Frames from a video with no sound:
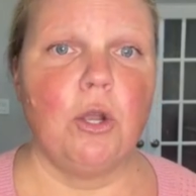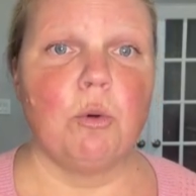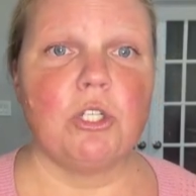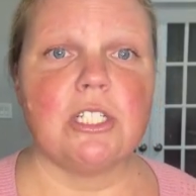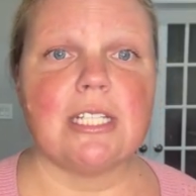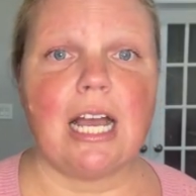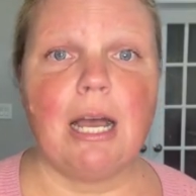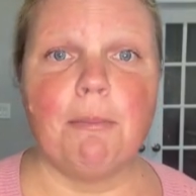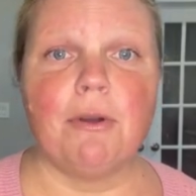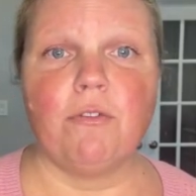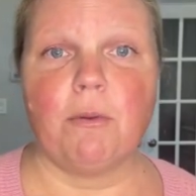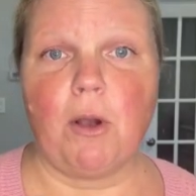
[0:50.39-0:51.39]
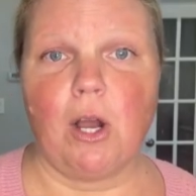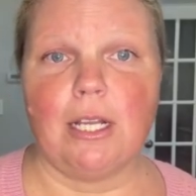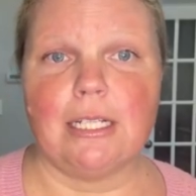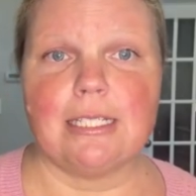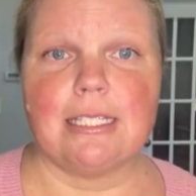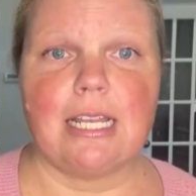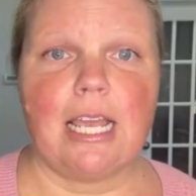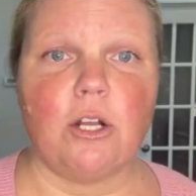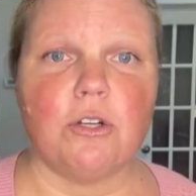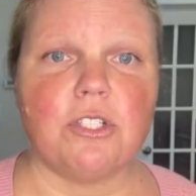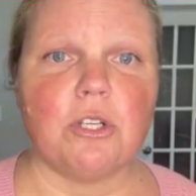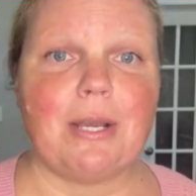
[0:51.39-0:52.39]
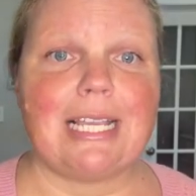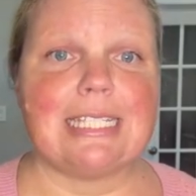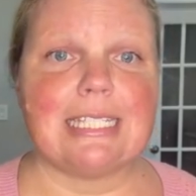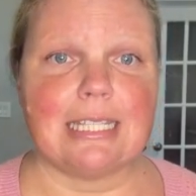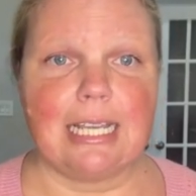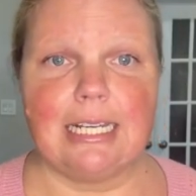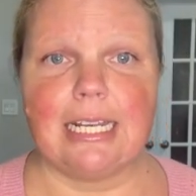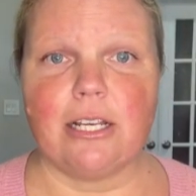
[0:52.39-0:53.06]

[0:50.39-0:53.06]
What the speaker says: which is up from August and also a slight